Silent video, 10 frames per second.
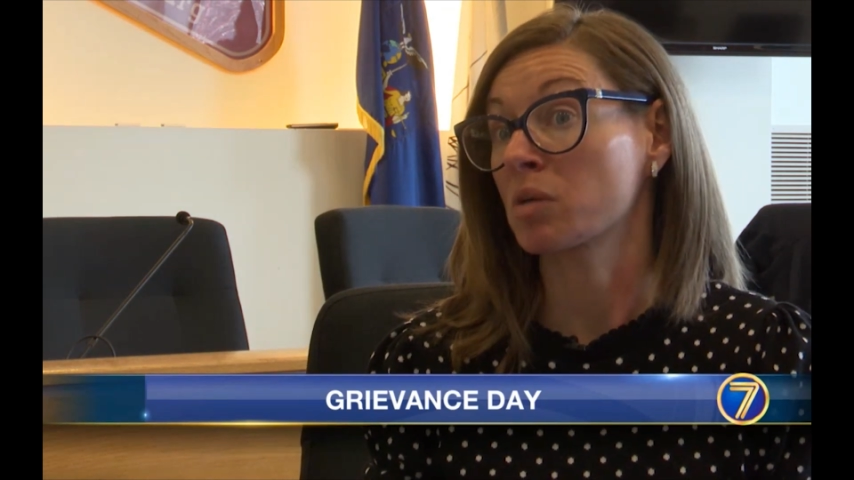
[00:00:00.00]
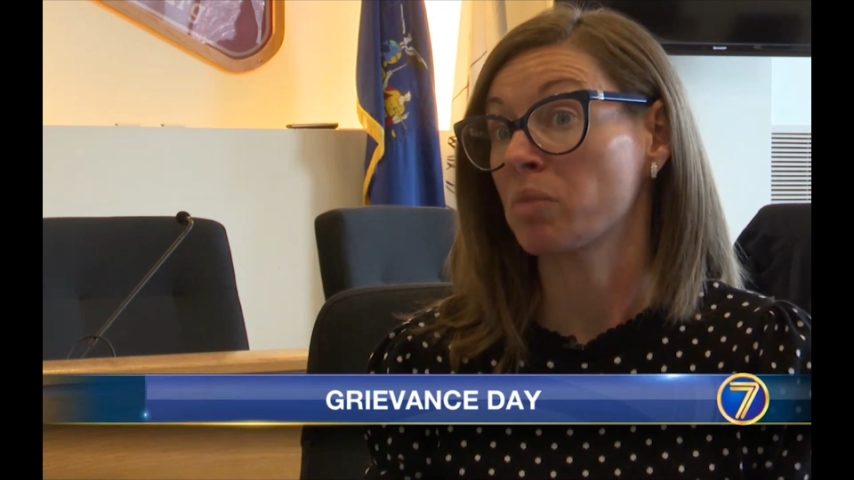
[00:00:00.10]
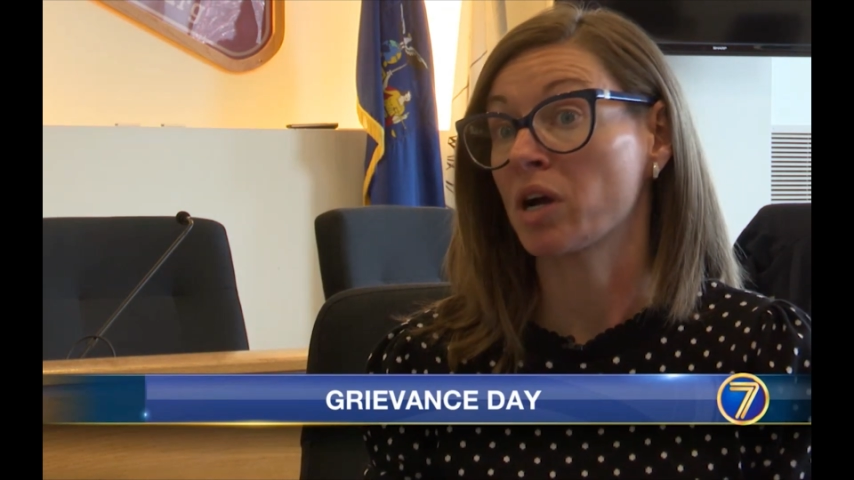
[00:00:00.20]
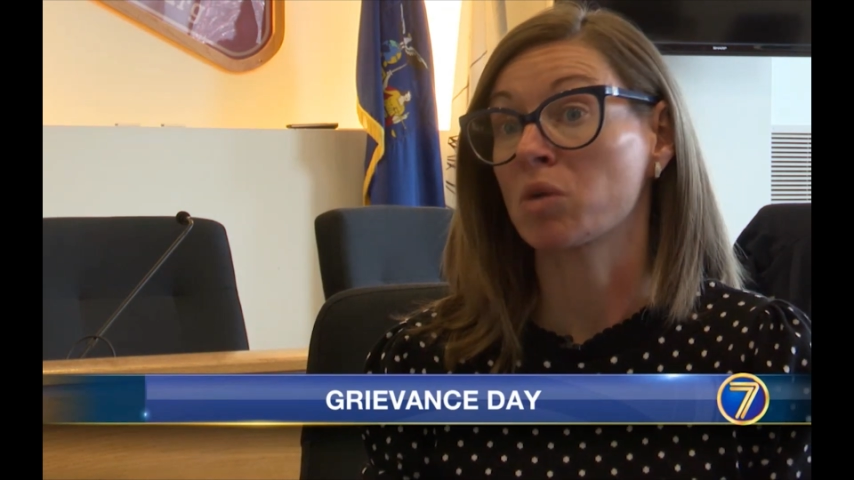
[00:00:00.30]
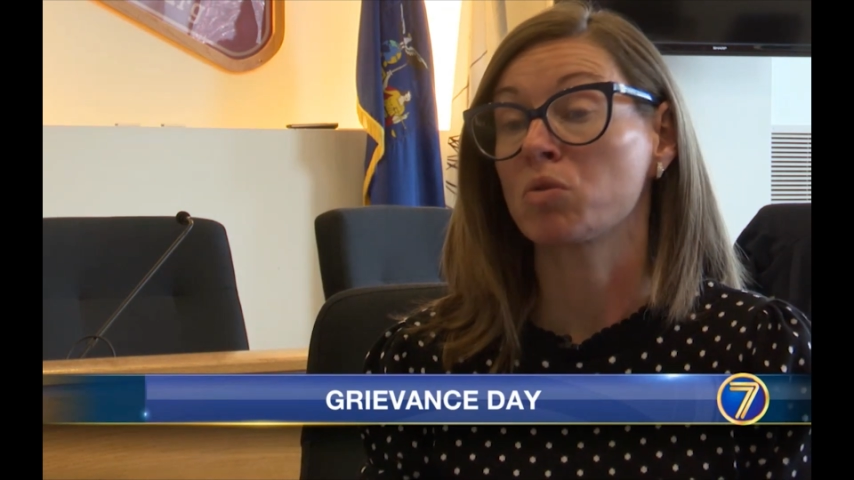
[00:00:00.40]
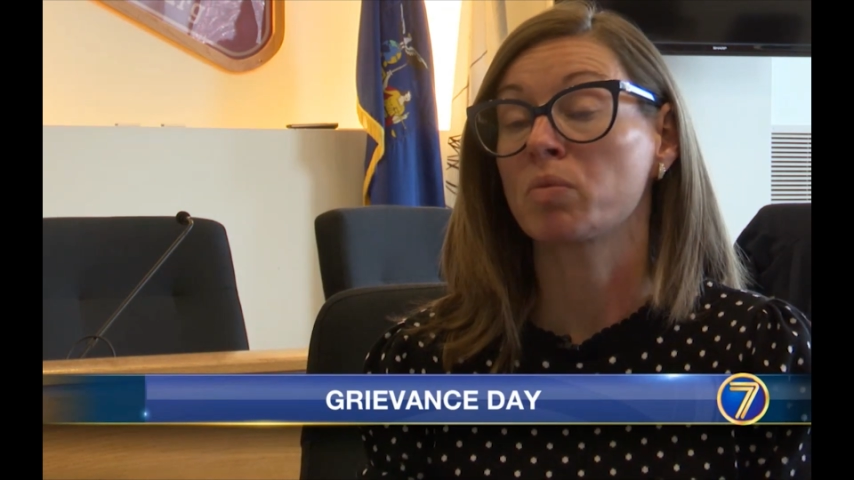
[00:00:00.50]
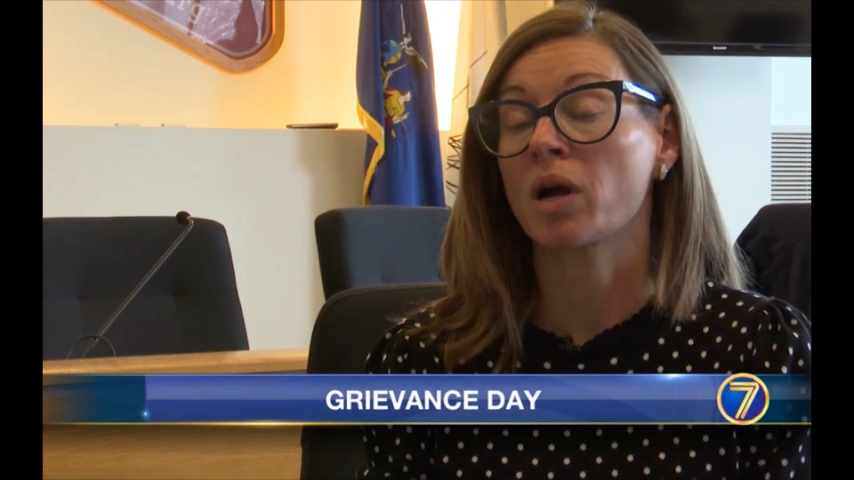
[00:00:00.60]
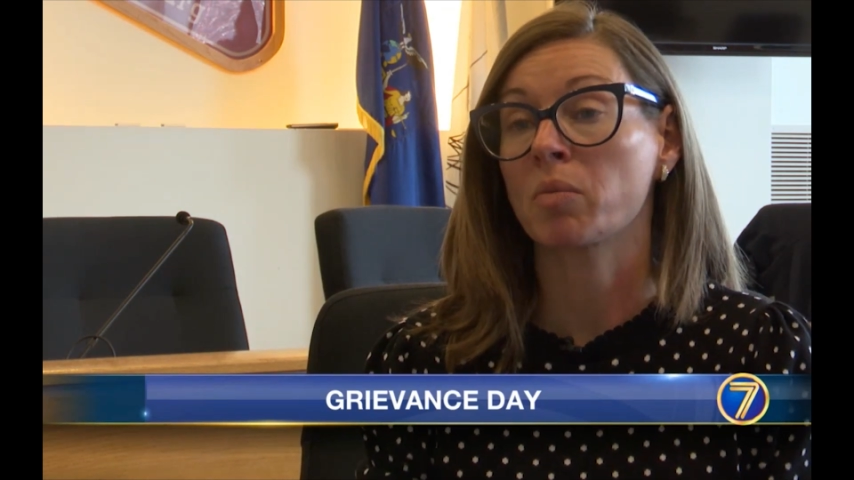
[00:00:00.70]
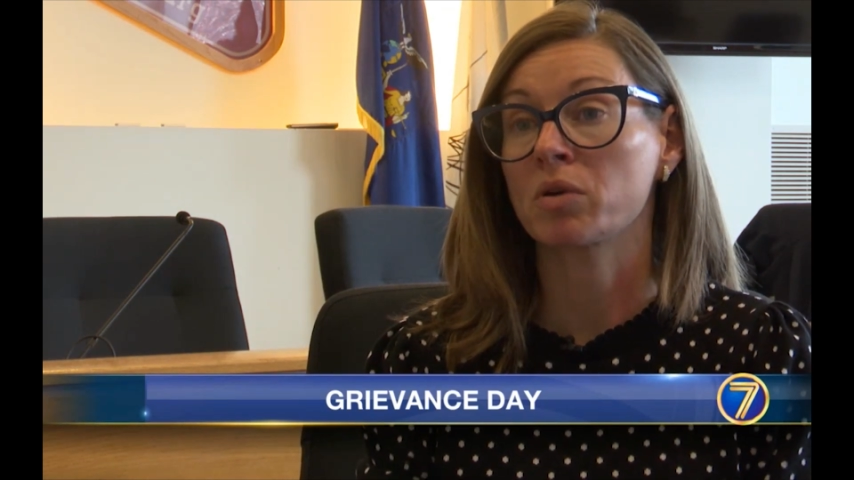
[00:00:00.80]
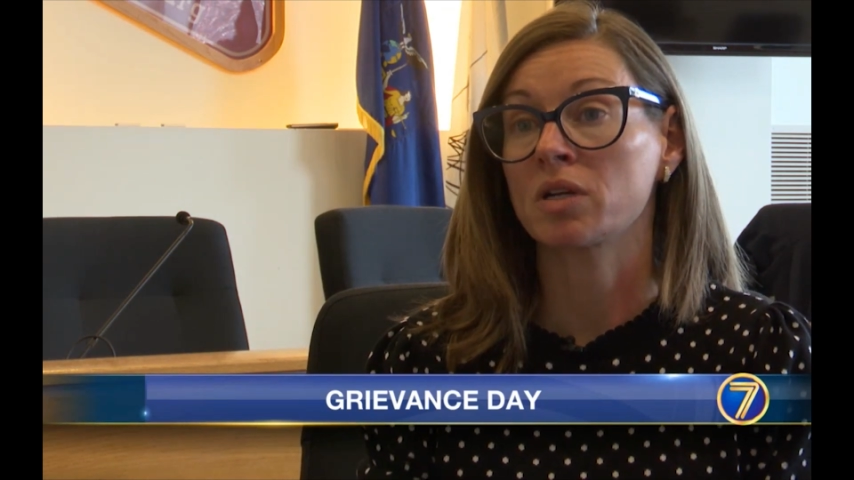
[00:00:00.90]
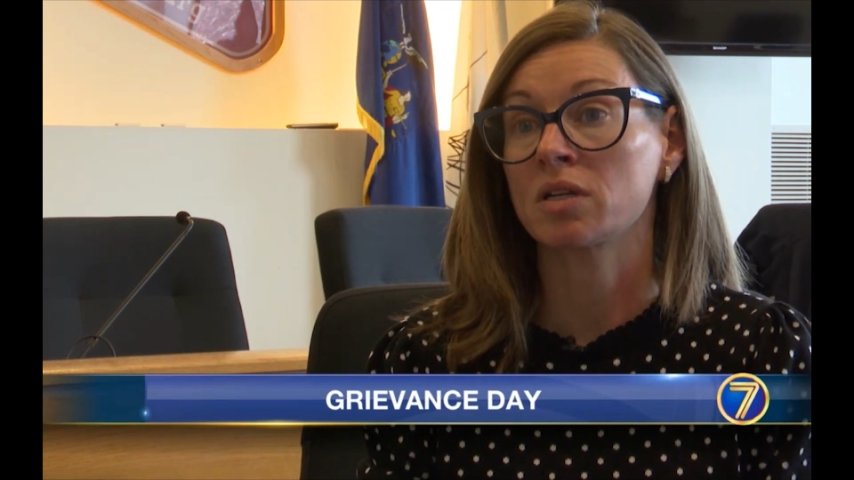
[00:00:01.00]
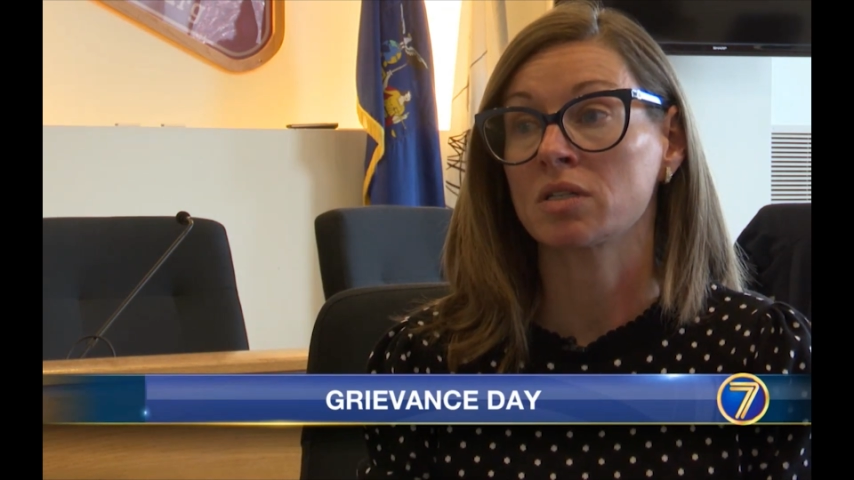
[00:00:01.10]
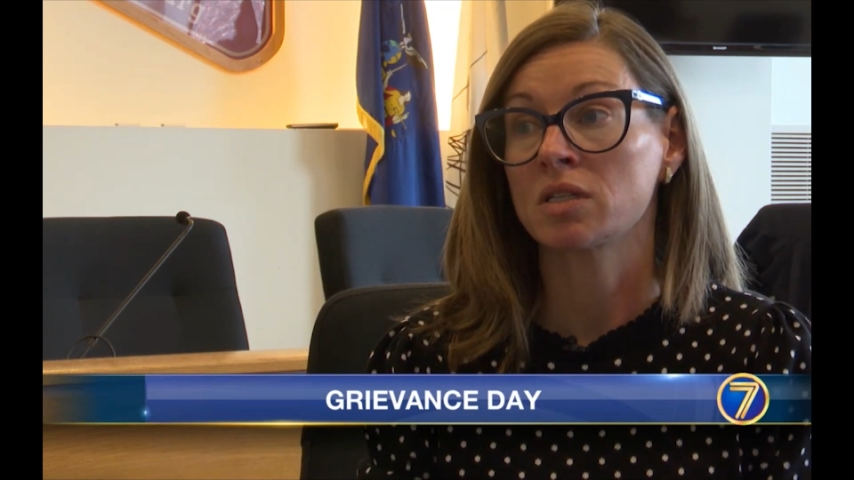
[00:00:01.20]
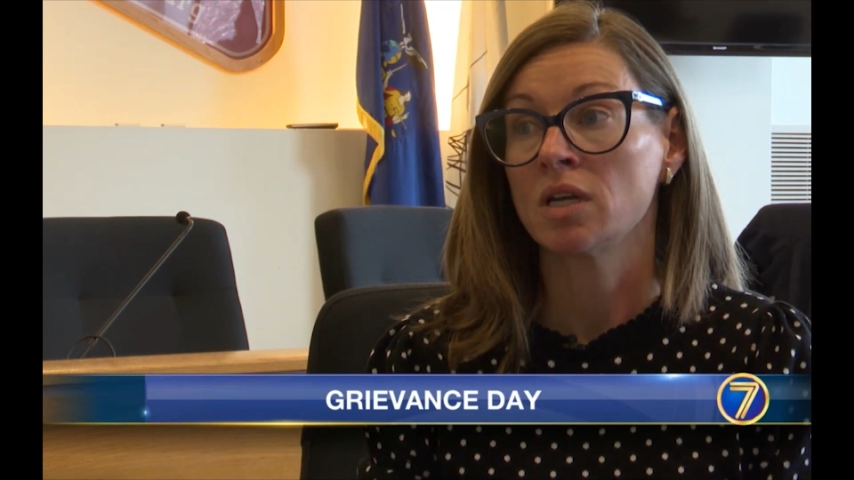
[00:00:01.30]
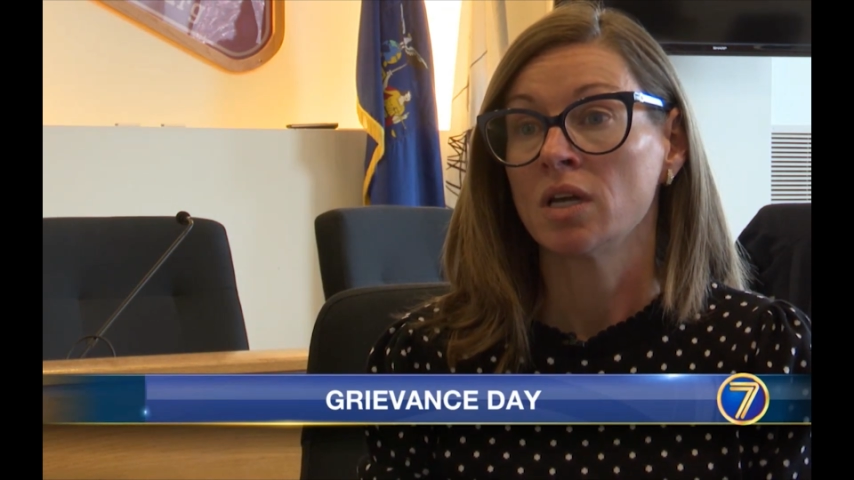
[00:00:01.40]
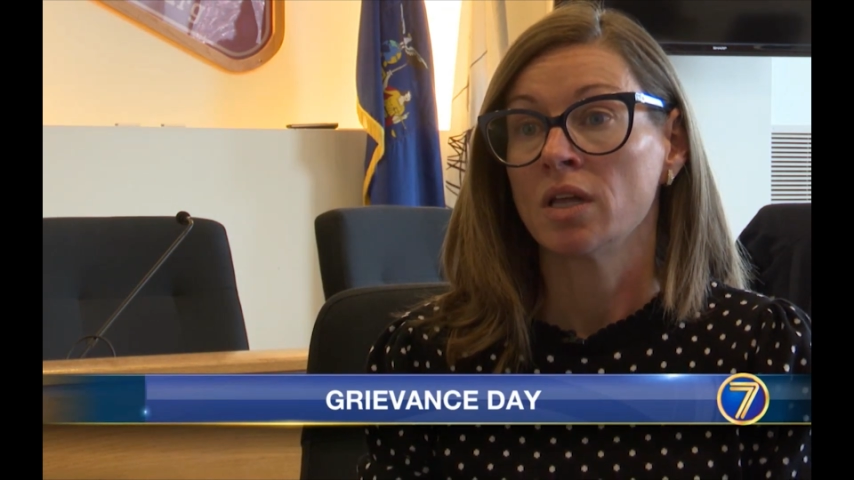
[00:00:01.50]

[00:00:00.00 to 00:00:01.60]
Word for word: comparable properties